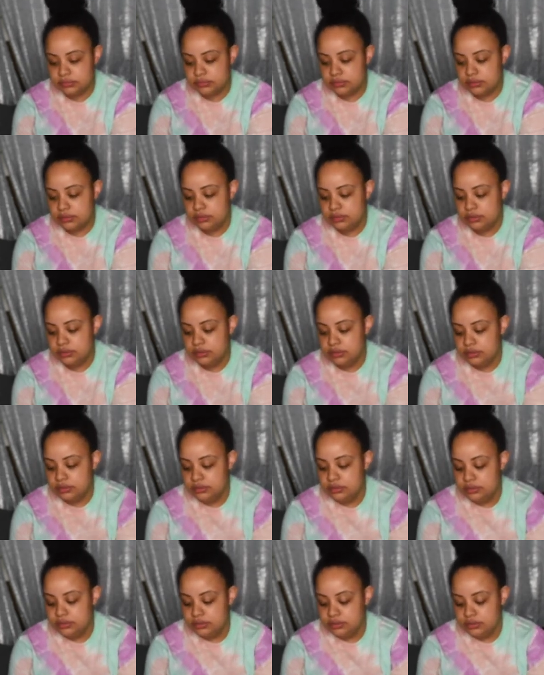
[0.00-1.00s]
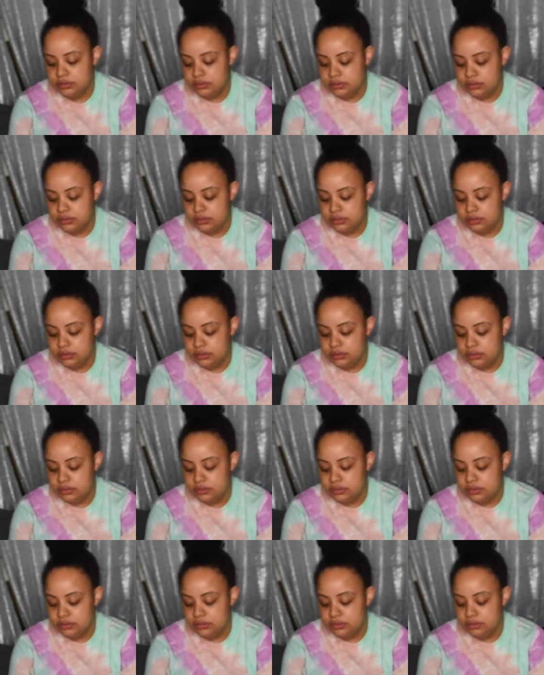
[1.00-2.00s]

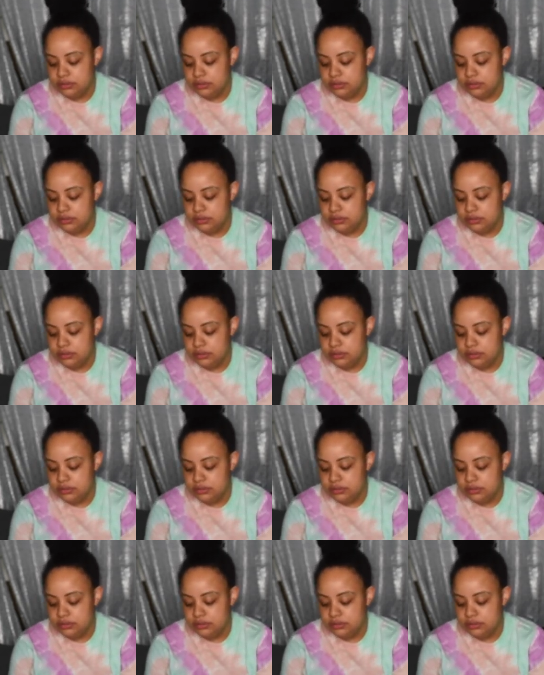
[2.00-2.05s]
(silence)